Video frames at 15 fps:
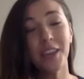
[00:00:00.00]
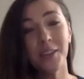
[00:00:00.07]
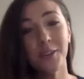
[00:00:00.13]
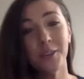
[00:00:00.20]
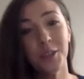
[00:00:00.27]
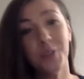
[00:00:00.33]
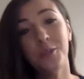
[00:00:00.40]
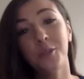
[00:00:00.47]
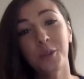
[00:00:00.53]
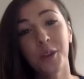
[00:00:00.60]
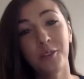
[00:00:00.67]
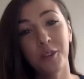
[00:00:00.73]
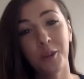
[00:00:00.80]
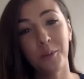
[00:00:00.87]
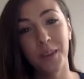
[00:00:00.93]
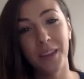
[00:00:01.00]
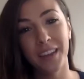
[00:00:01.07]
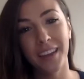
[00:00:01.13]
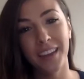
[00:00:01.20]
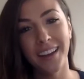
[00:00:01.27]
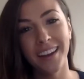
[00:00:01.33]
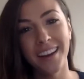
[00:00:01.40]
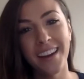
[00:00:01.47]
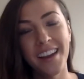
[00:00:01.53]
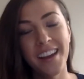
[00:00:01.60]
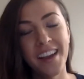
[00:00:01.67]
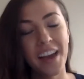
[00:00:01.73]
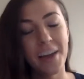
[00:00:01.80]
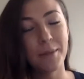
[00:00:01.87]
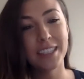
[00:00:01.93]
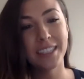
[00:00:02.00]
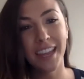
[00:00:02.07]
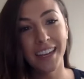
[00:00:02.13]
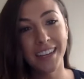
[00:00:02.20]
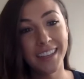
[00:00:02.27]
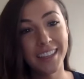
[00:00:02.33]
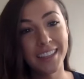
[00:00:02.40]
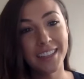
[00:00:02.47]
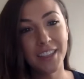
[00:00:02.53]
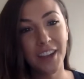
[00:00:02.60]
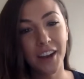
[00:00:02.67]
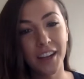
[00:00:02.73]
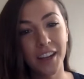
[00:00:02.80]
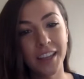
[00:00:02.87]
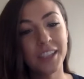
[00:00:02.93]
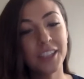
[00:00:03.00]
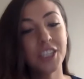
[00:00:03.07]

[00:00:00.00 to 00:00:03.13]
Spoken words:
you to you three for being here. I'm excited to get started.